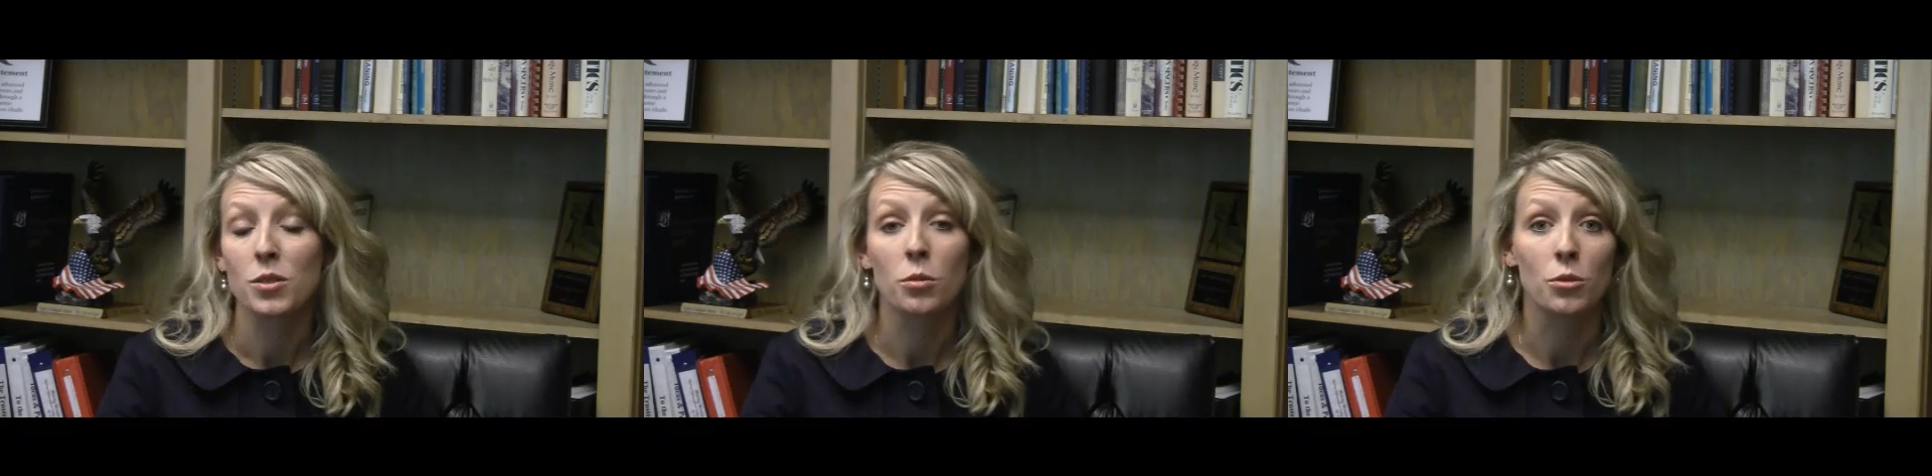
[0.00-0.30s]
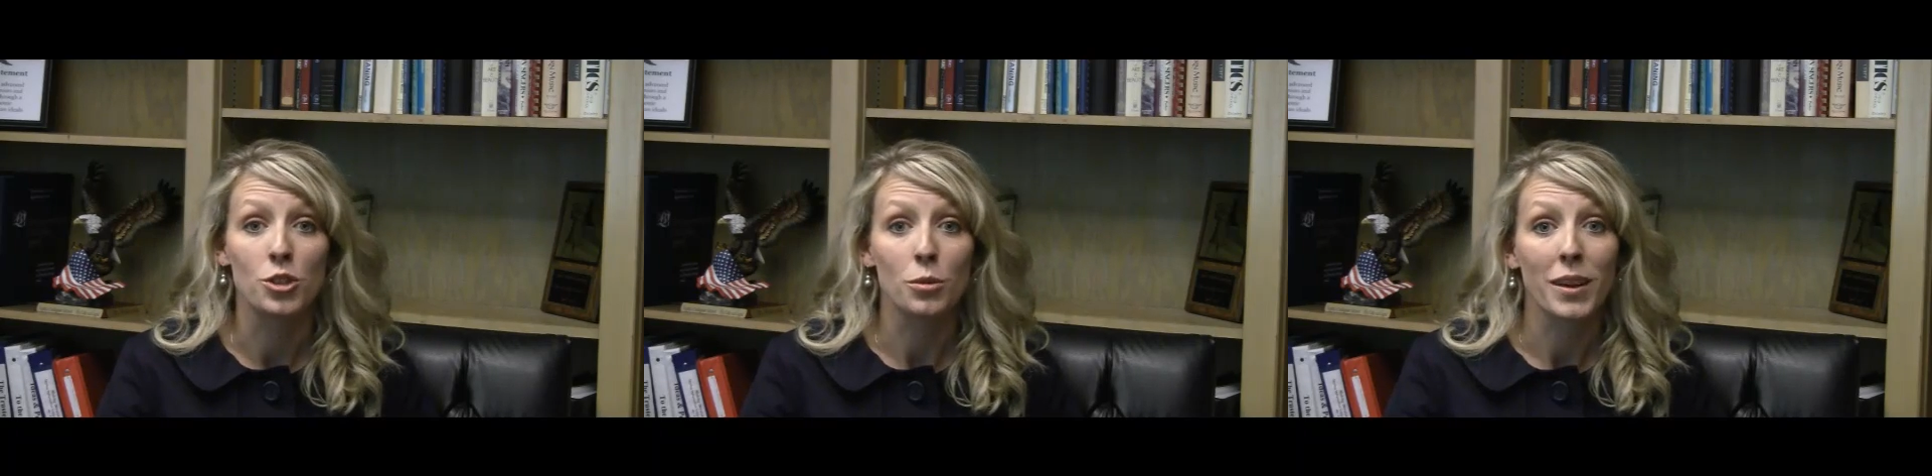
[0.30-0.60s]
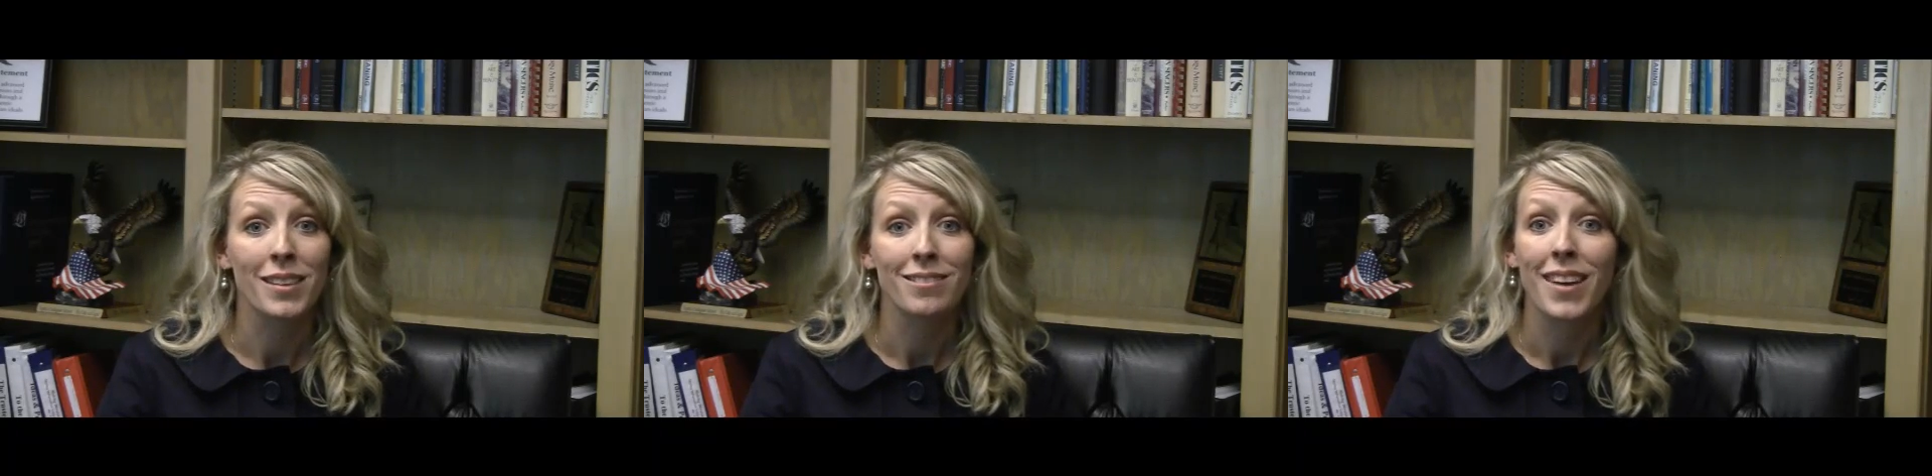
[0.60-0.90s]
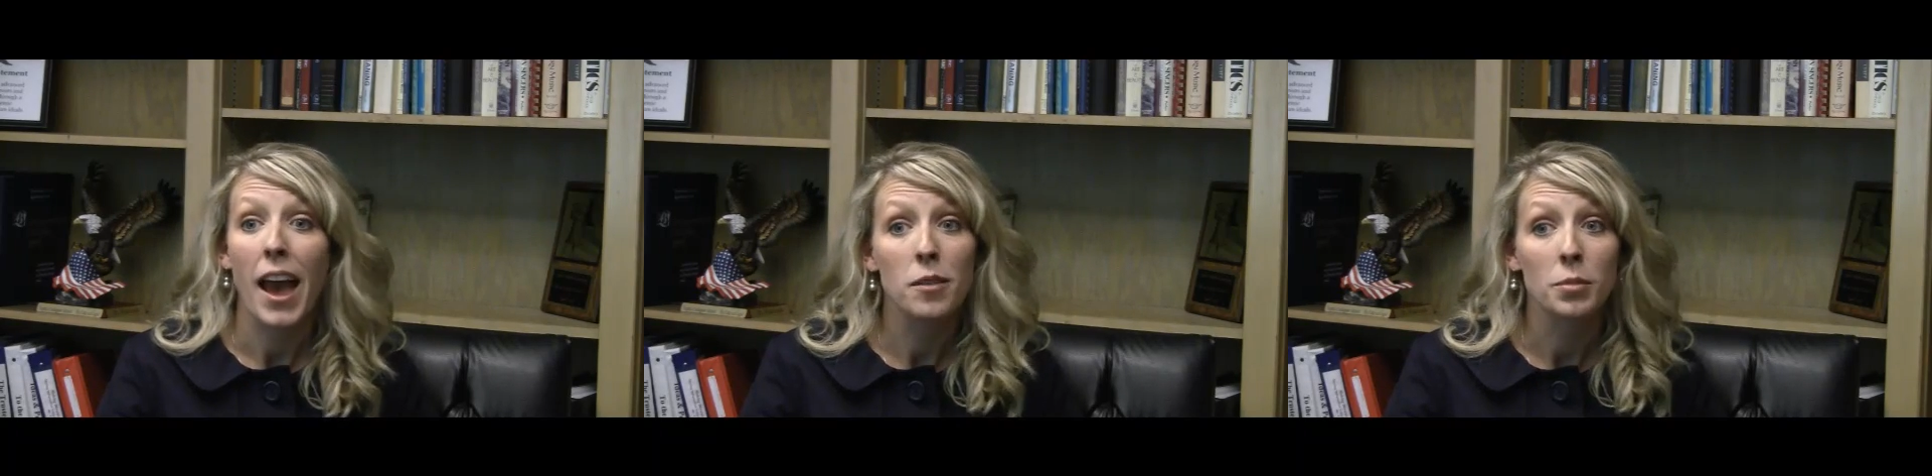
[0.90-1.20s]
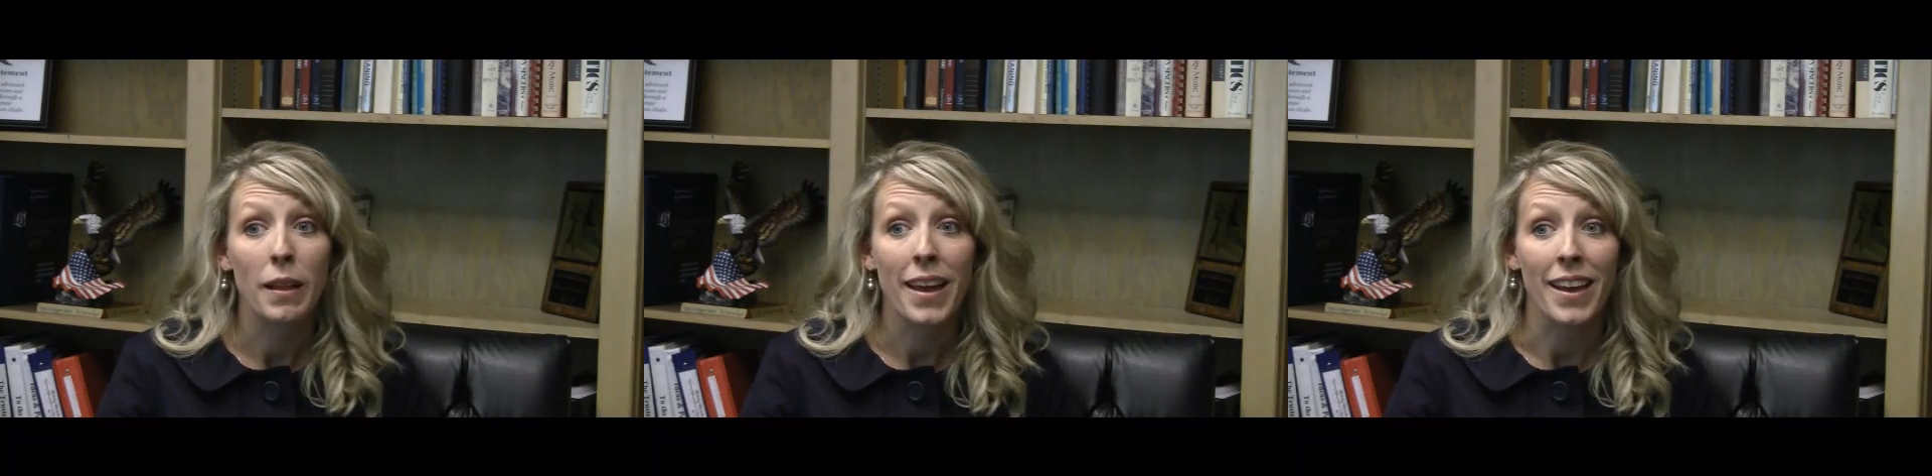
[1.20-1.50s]
through doing and
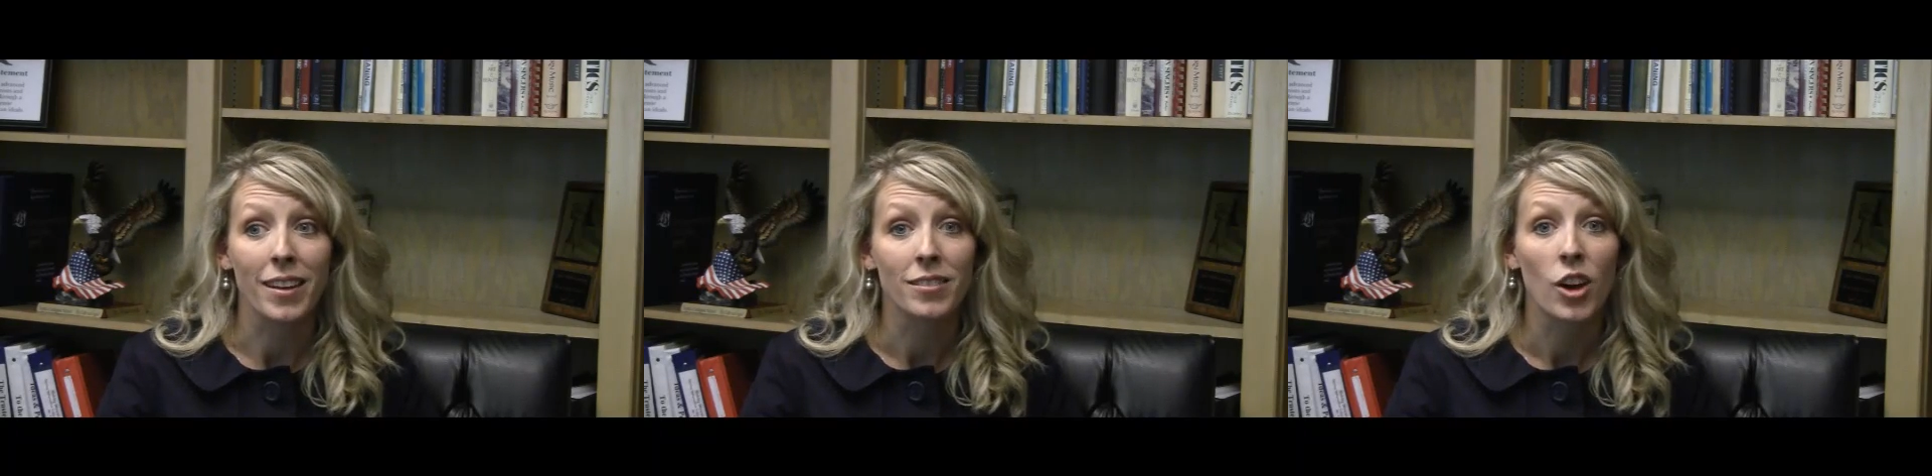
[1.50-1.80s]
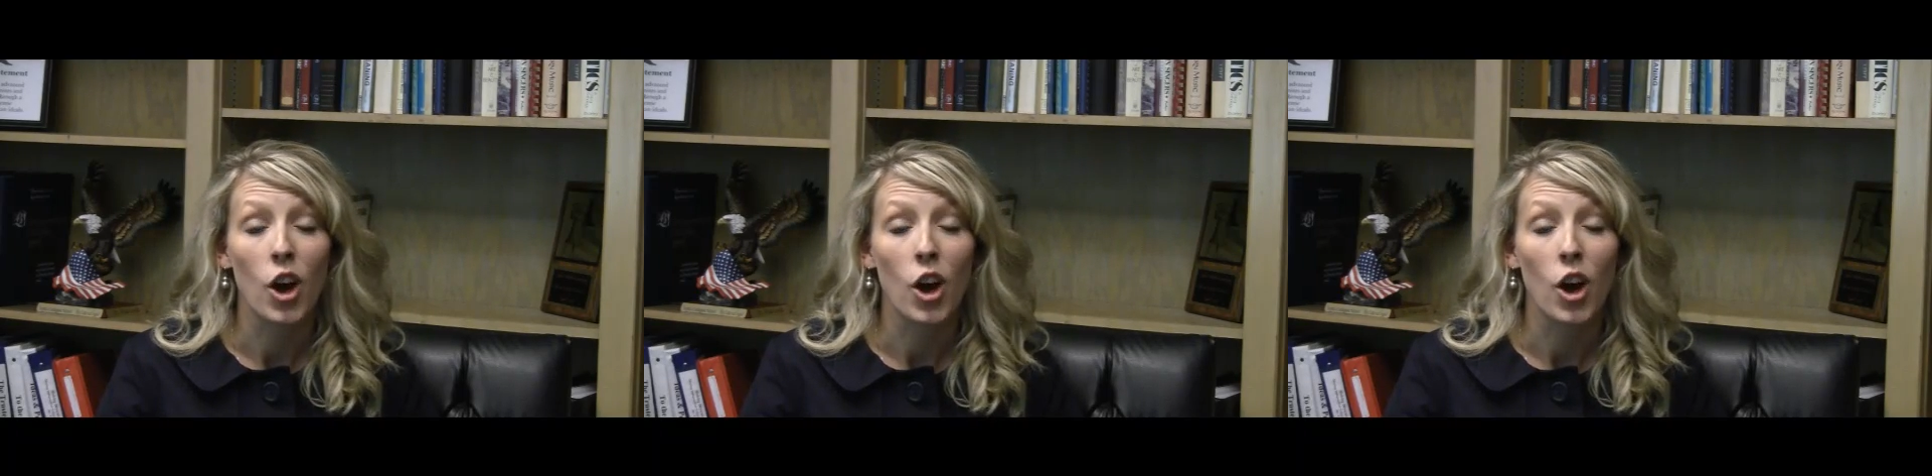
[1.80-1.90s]
playing.